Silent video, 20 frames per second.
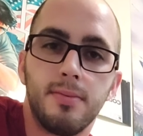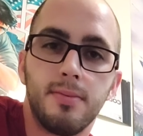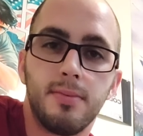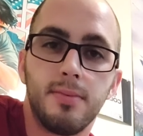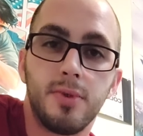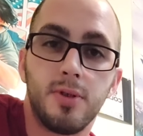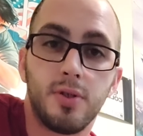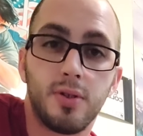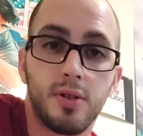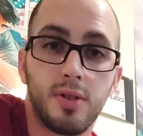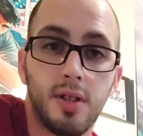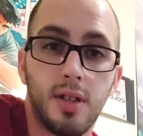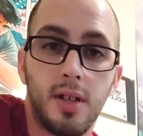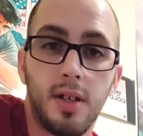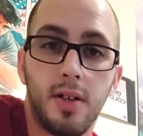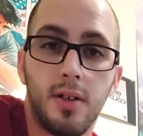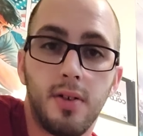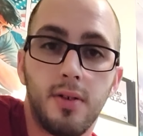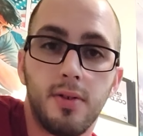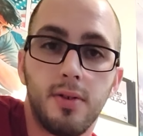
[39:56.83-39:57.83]
your
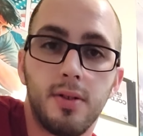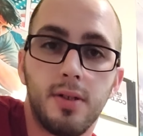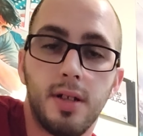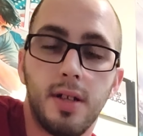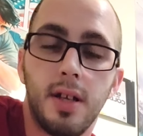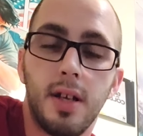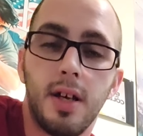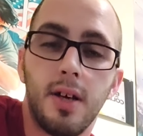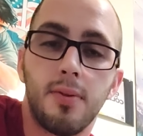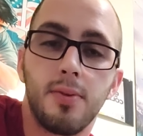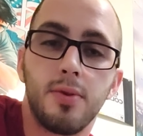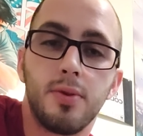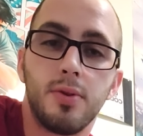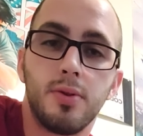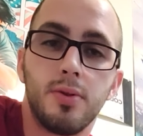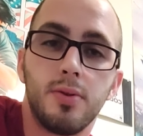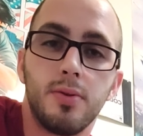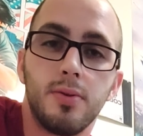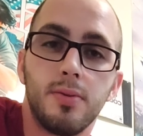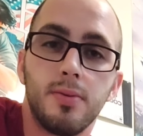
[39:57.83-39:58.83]
sales. It helps
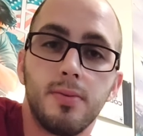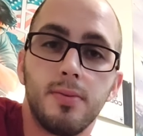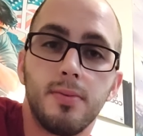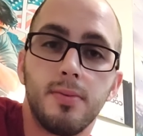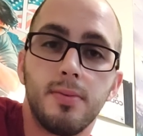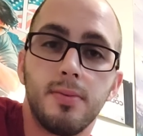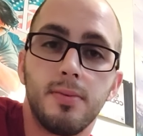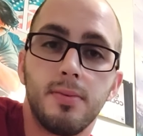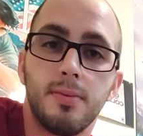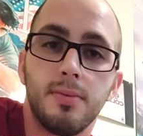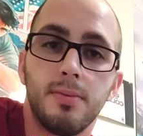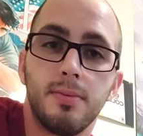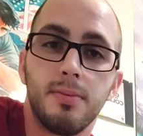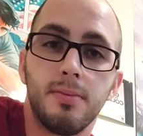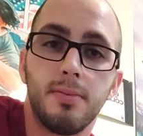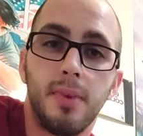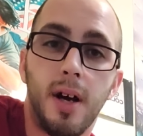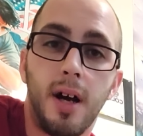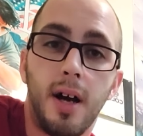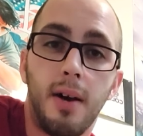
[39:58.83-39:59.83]
you
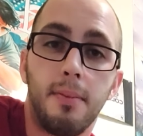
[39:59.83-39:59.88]
buy